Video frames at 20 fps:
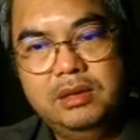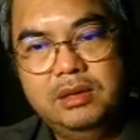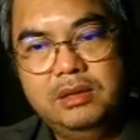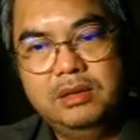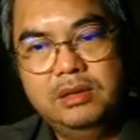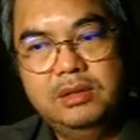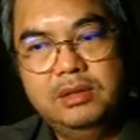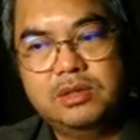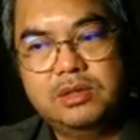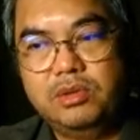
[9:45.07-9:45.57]

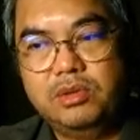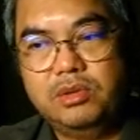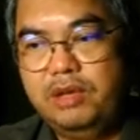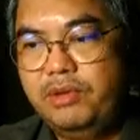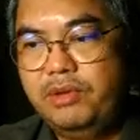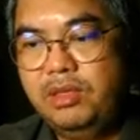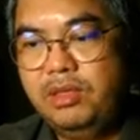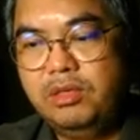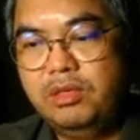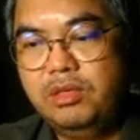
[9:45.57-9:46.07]
So
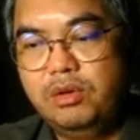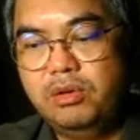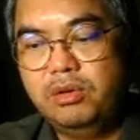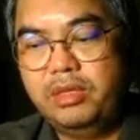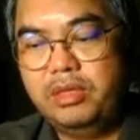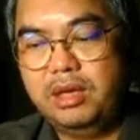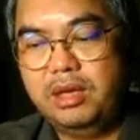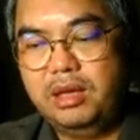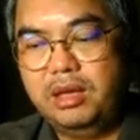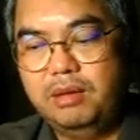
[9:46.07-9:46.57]
even though
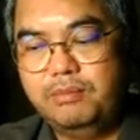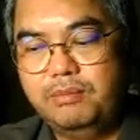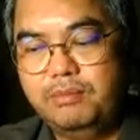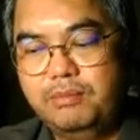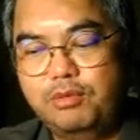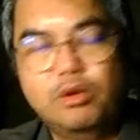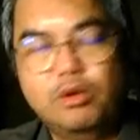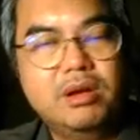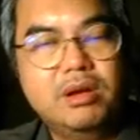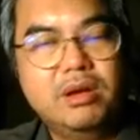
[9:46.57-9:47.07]
the
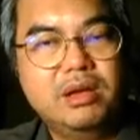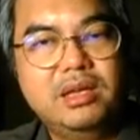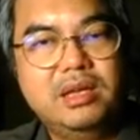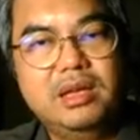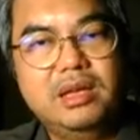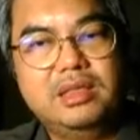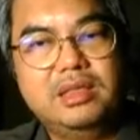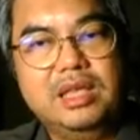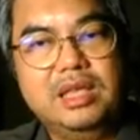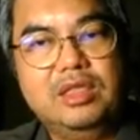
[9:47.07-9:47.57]
broker here
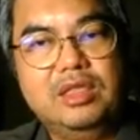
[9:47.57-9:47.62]
did